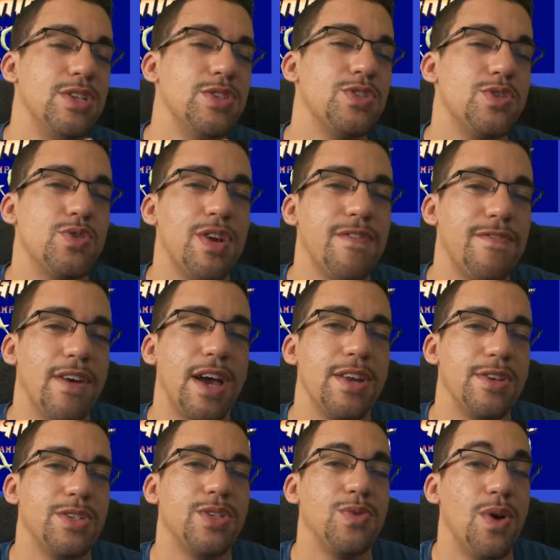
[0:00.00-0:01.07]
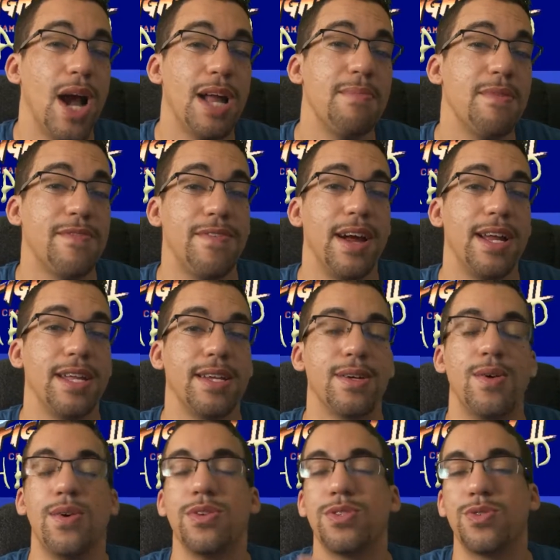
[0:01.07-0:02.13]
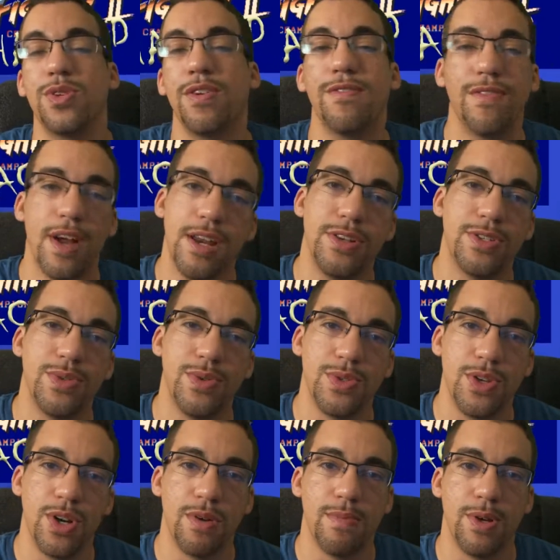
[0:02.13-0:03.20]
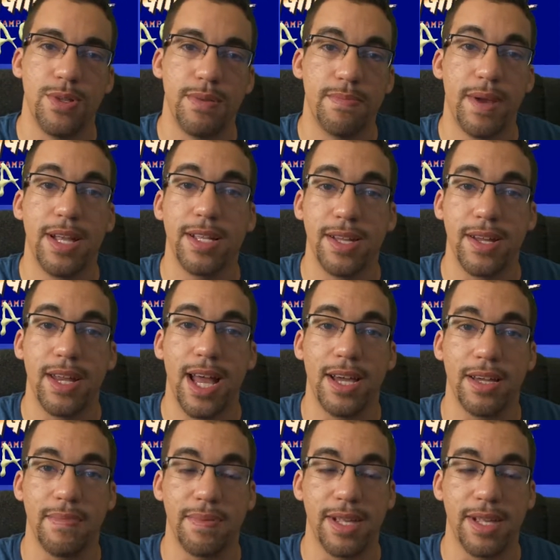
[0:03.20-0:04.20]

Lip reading: Street Fighter 2 Hyper Fighting or Street Fighter 2 Turbo, depending on how you